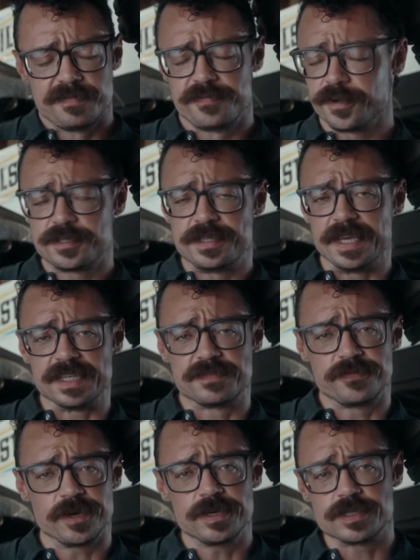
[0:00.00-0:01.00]
First things
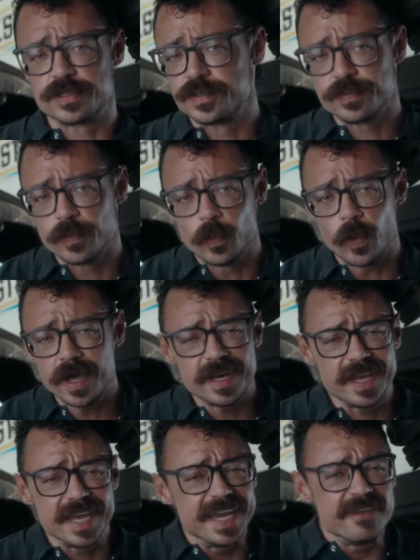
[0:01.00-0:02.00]
first, what
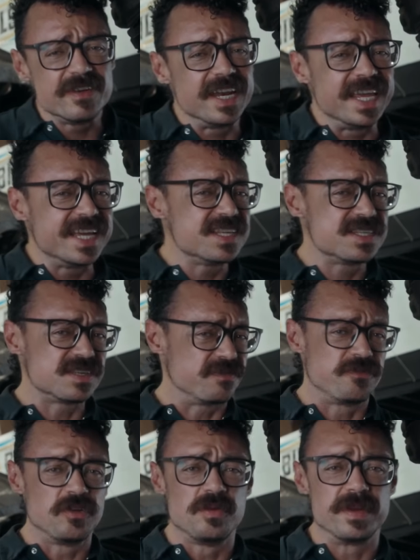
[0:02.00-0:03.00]
even is a
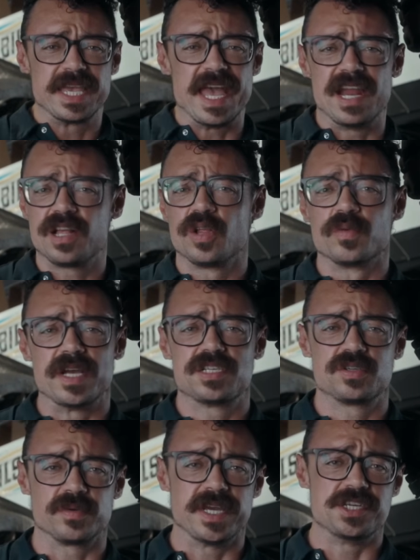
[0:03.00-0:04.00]
full mechanical
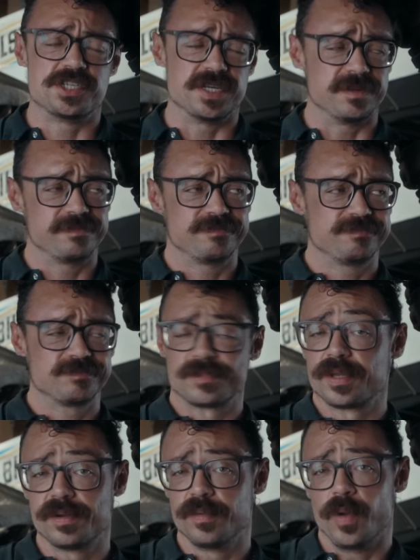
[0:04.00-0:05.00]
restoration?
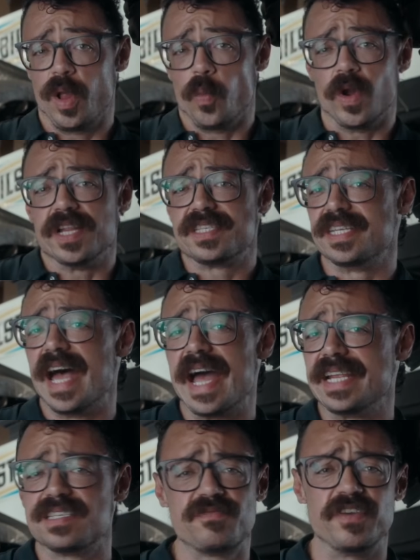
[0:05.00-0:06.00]
Well, what it's not
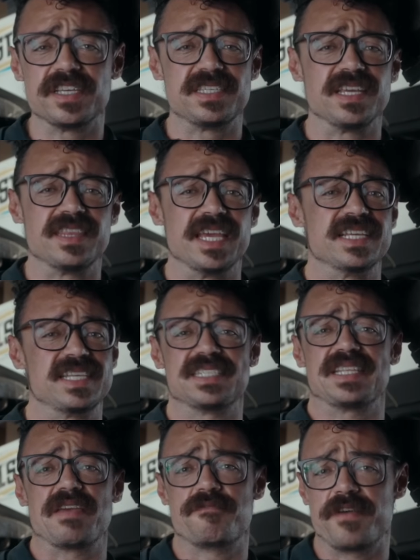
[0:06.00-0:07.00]
is fixing things
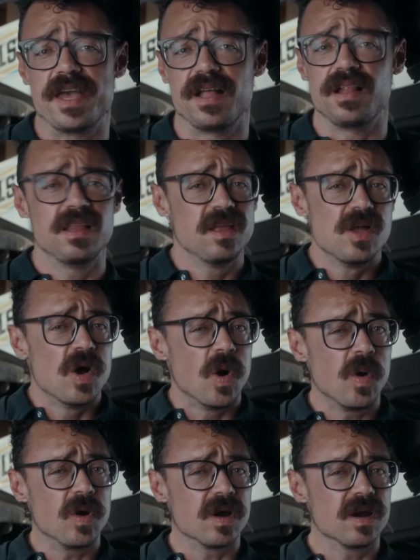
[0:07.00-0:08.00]
as they fail
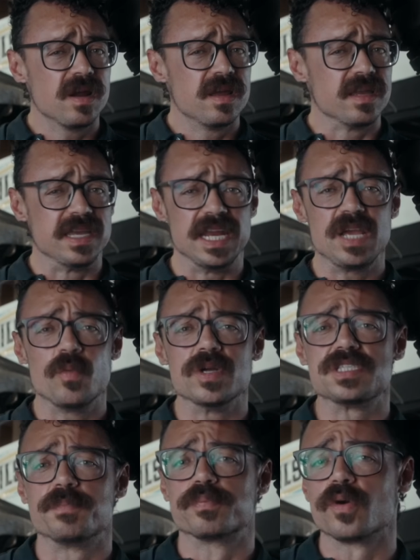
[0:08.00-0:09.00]
or getting
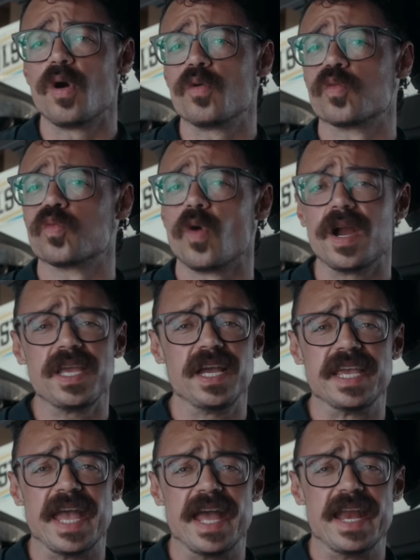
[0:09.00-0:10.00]
what's broke running
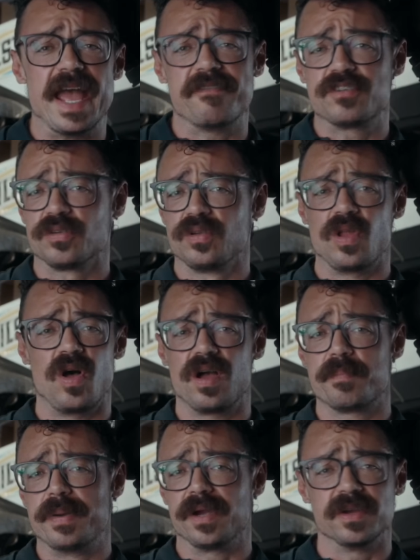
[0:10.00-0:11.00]
again after
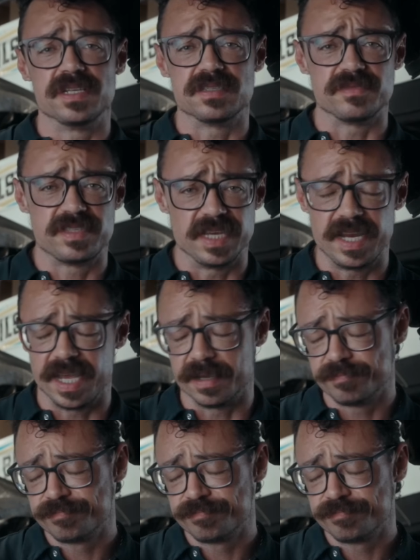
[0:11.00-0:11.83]
long periods of sitting.